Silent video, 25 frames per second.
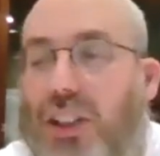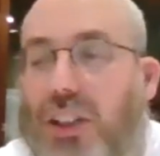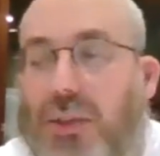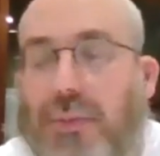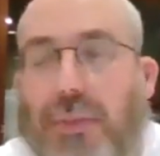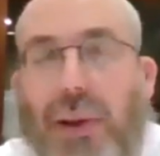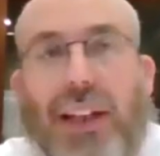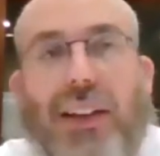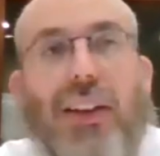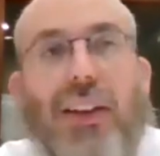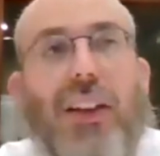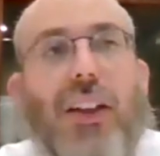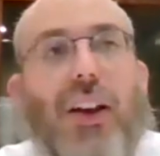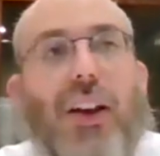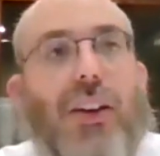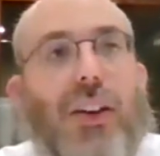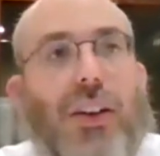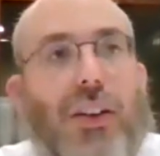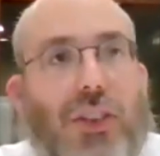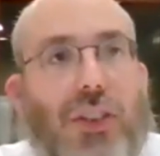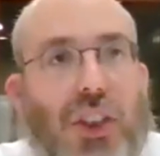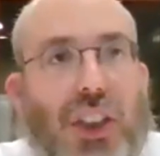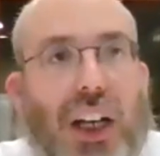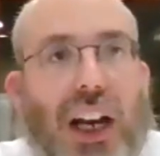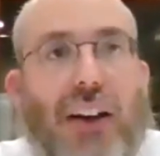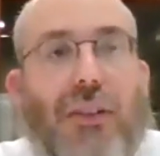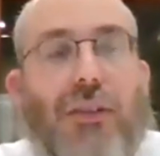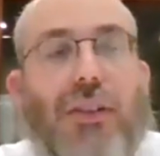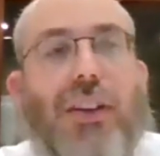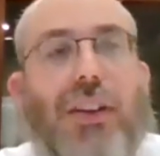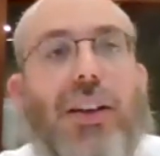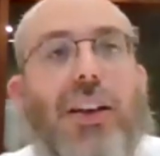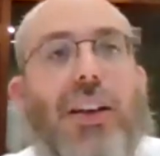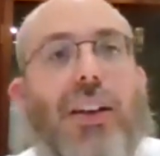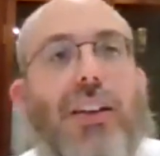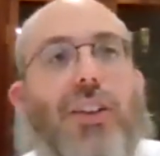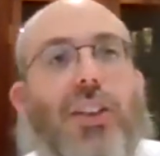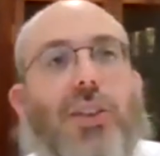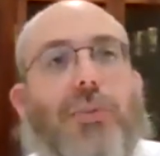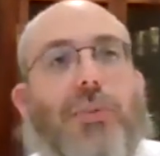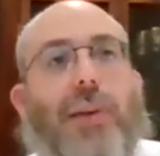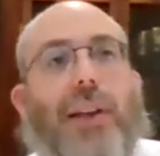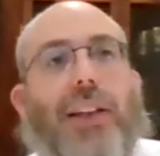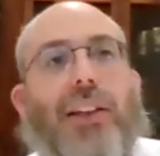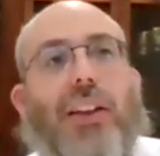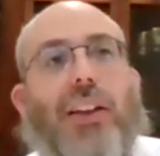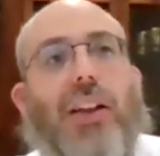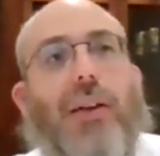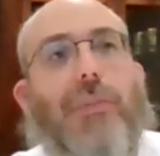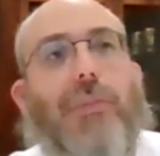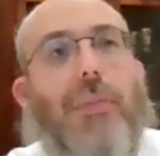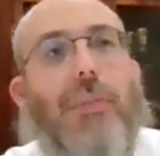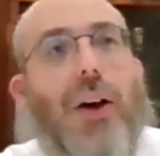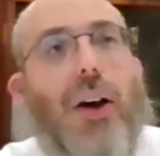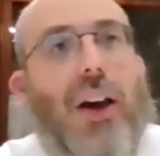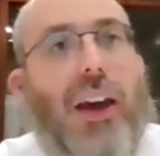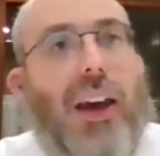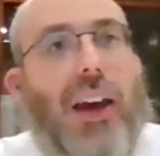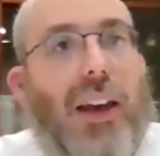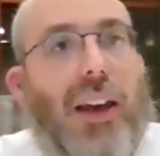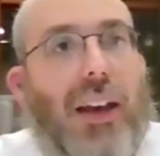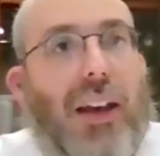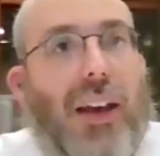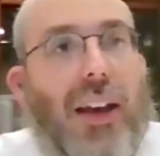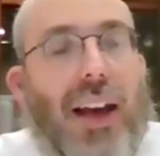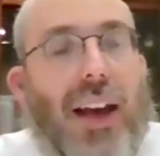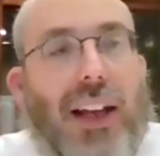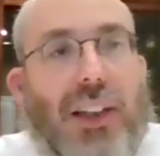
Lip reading: to spend it on charity, to spend it on buying